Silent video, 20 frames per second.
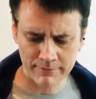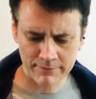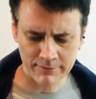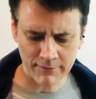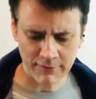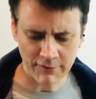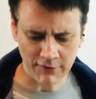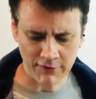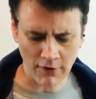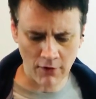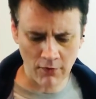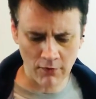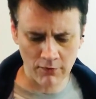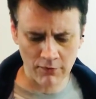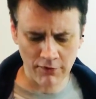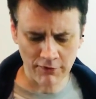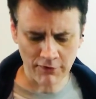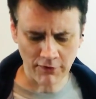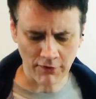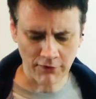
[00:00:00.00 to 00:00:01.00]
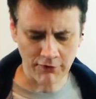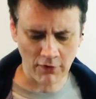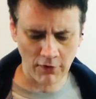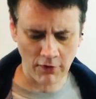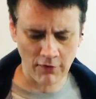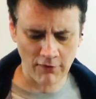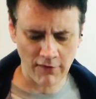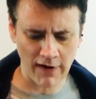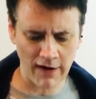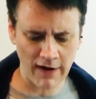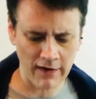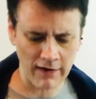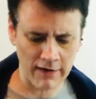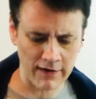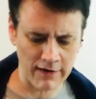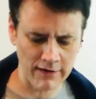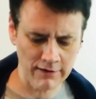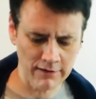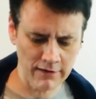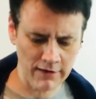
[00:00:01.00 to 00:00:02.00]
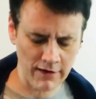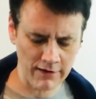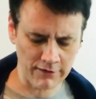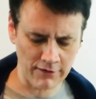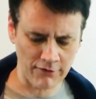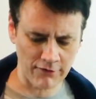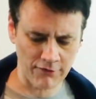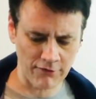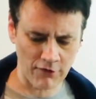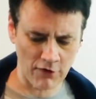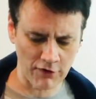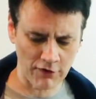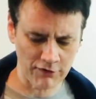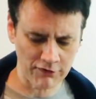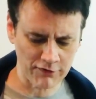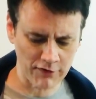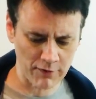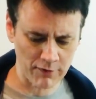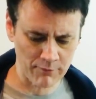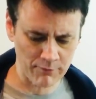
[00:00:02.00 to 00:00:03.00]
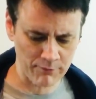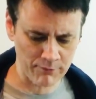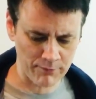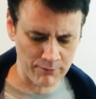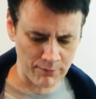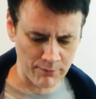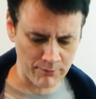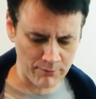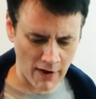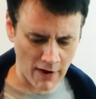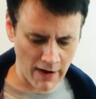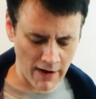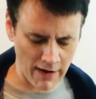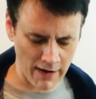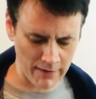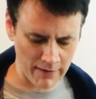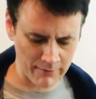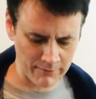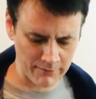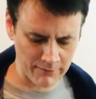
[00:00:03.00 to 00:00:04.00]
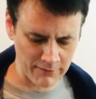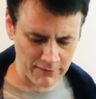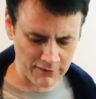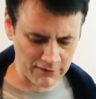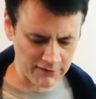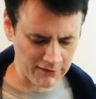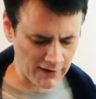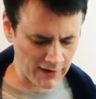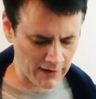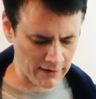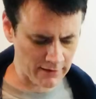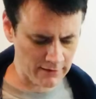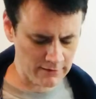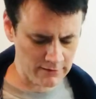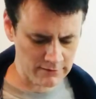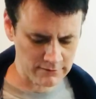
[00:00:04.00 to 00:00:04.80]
So there's a solo violin as the first scene.